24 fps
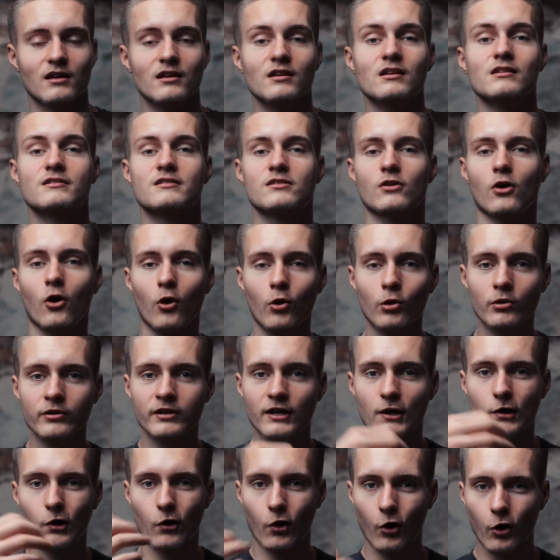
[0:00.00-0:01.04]
is all
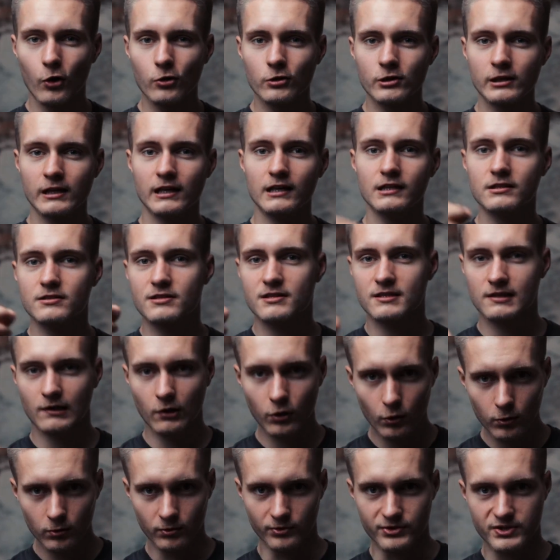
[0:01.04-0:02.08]
the online
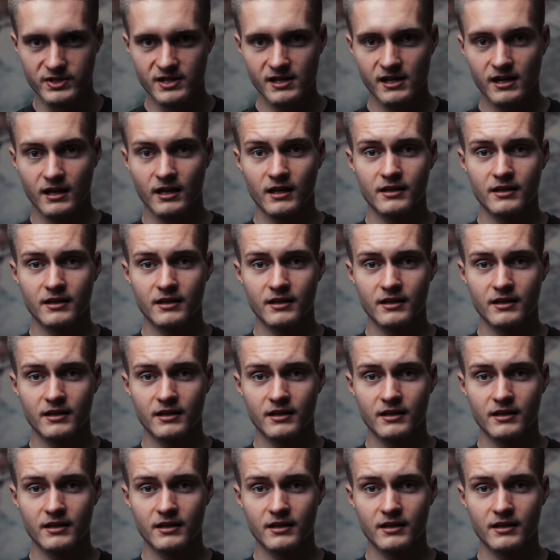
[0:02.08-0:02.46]
schools